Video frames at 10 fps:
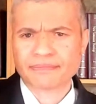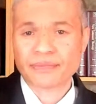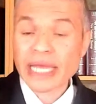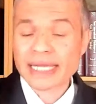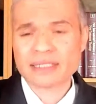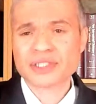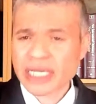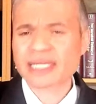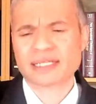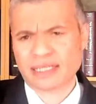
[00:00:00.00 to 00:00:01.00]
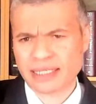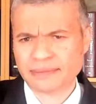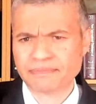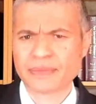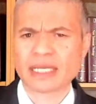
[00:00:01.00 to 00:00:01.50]
Then,
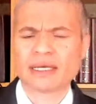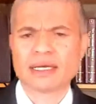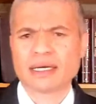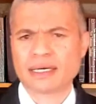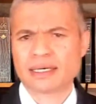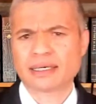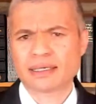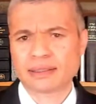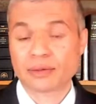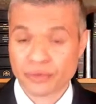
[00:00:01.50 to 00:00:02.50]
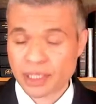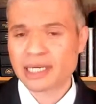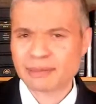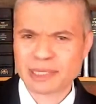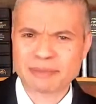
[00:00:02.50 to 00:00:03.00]
secondly, or
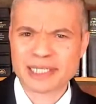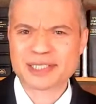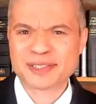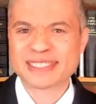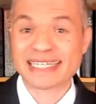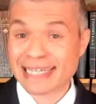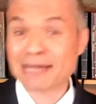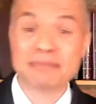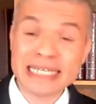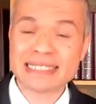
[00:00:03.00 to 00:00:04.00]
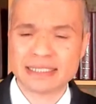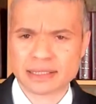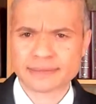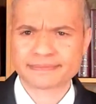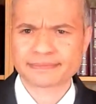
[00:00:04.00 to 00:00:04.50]
thirdly, maybe I should say,
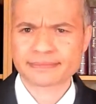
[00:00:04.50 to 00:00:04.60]
diabetes